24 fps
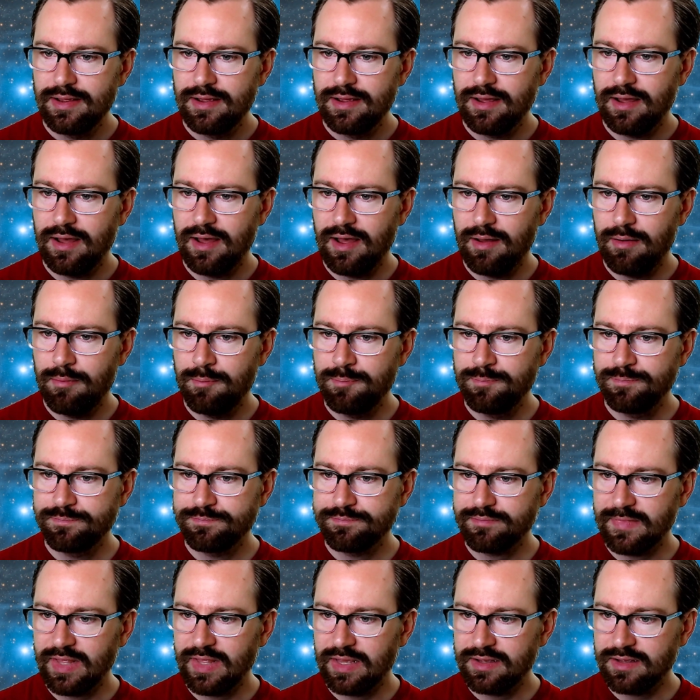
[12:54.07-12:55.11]
Um,
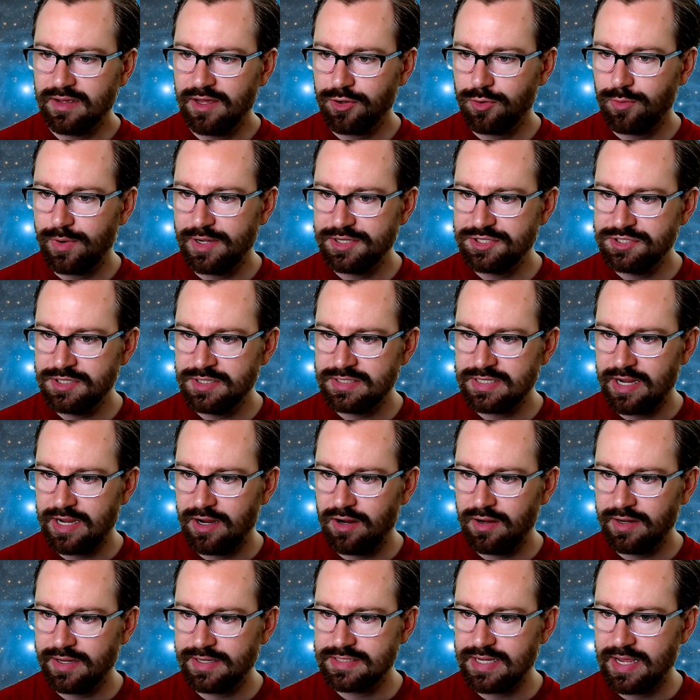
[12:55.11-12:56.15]
other questions?
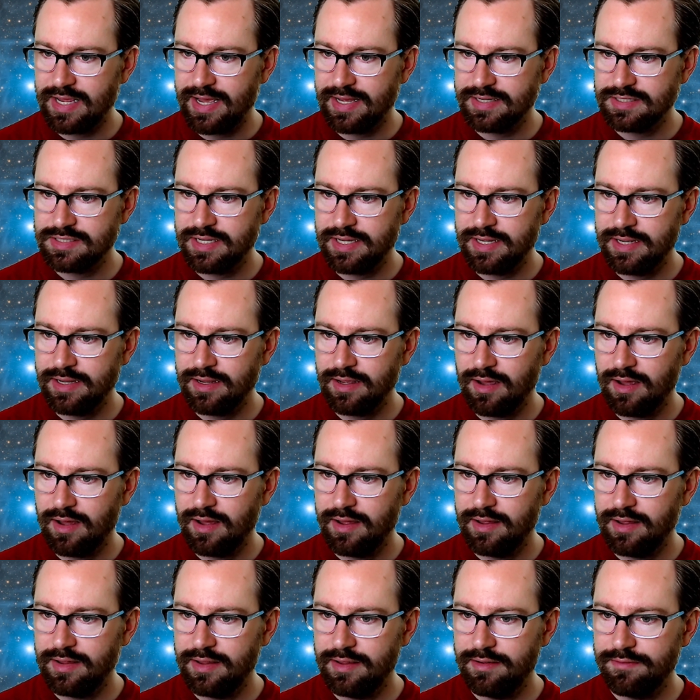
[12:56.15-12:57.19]
Eric is asking uh,
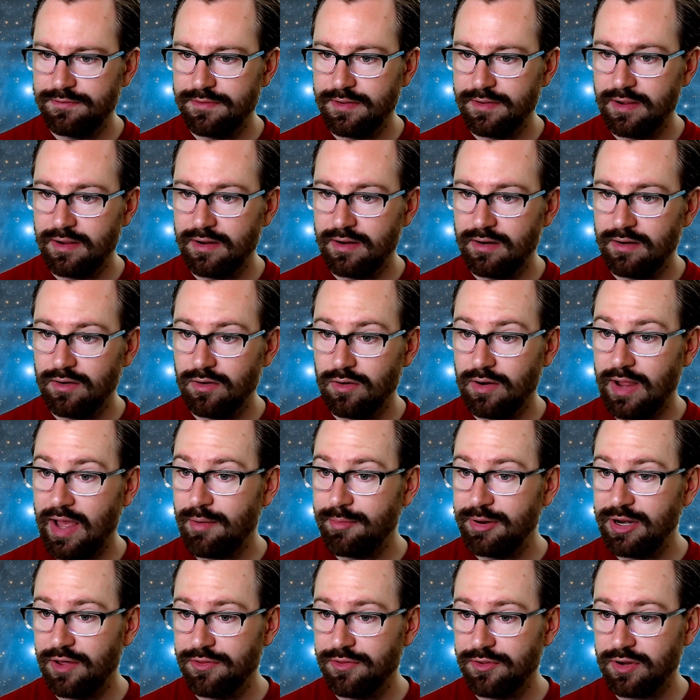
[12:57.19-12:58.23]
if there or how
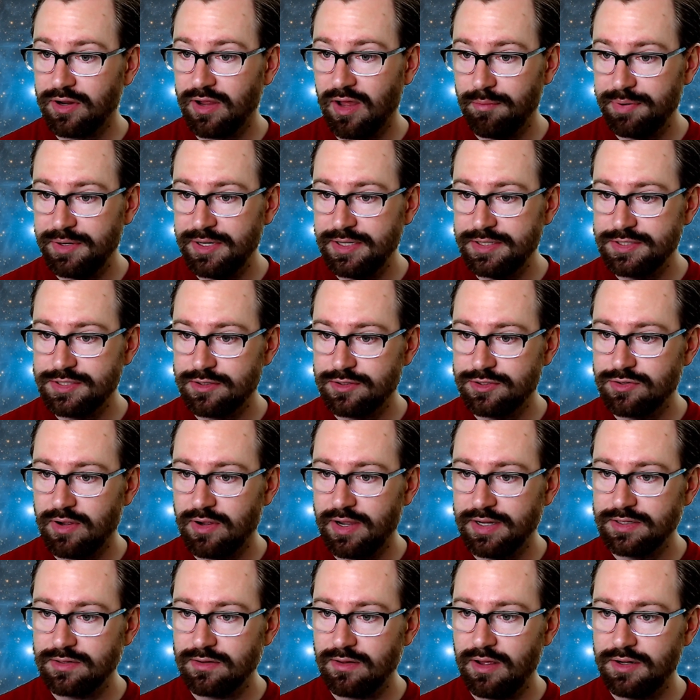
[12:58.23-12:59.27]
many other companies are trying
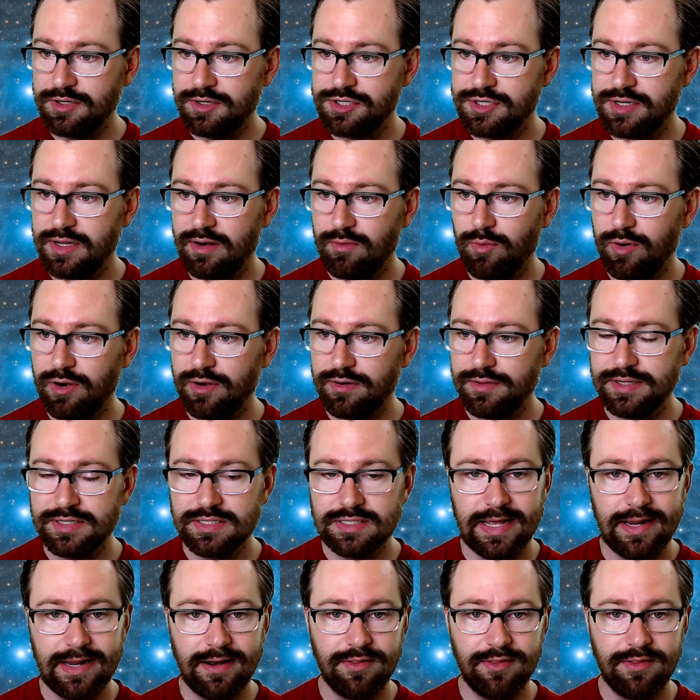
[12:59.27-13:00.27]
to launch and where do they stand